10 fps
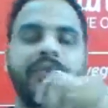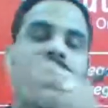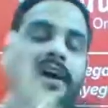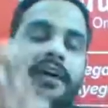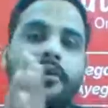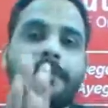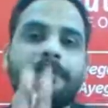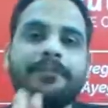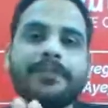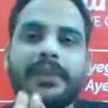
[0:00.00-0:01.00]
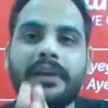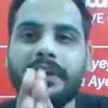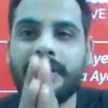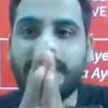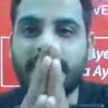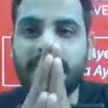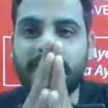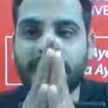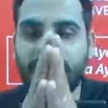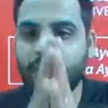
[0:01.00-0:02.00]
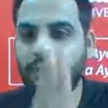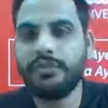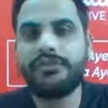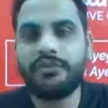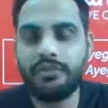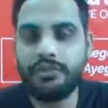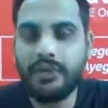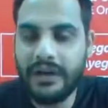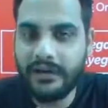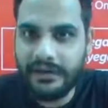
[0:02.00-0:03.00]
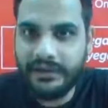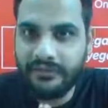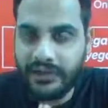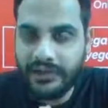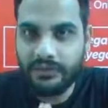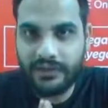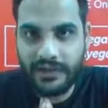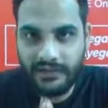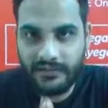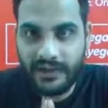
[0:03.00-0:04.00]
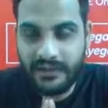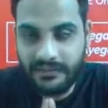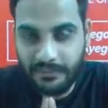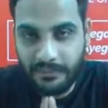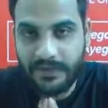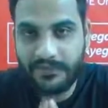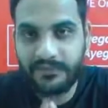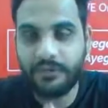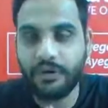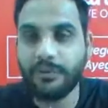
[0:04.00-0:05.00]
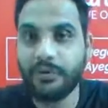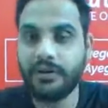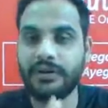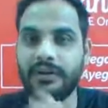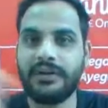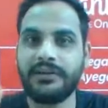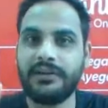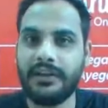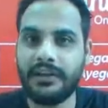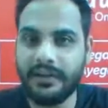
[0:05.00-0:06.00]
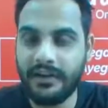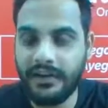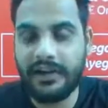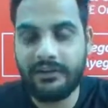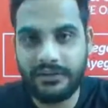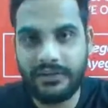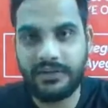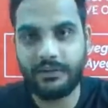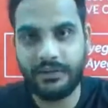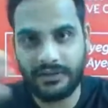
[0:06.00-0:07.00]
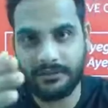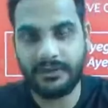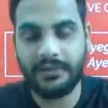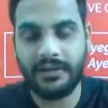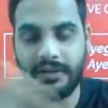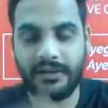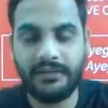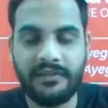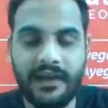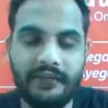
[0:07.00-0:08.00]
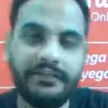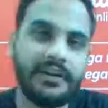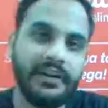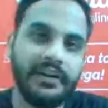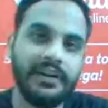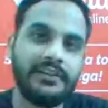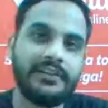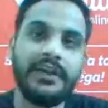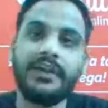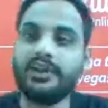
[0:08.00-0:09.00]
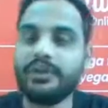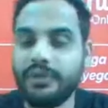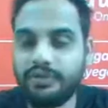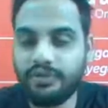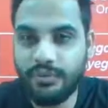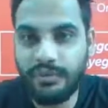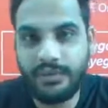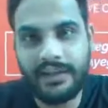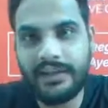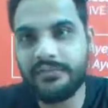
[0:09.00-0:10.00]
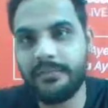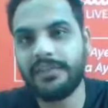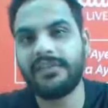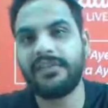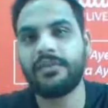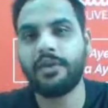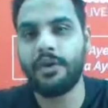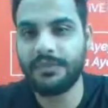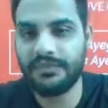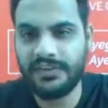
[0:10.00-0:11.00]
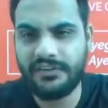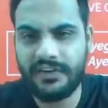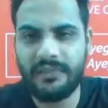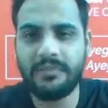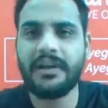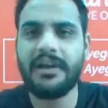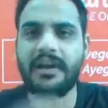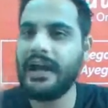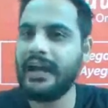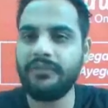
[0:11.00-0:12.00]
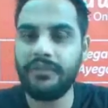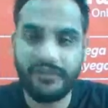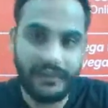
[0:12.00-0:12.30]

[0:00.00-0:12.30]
Now those who are really willing to take science and maths from your their grade 11th and 12th upcoming grades after grade 10th, you want to choose your science maths as your optional stream, I would say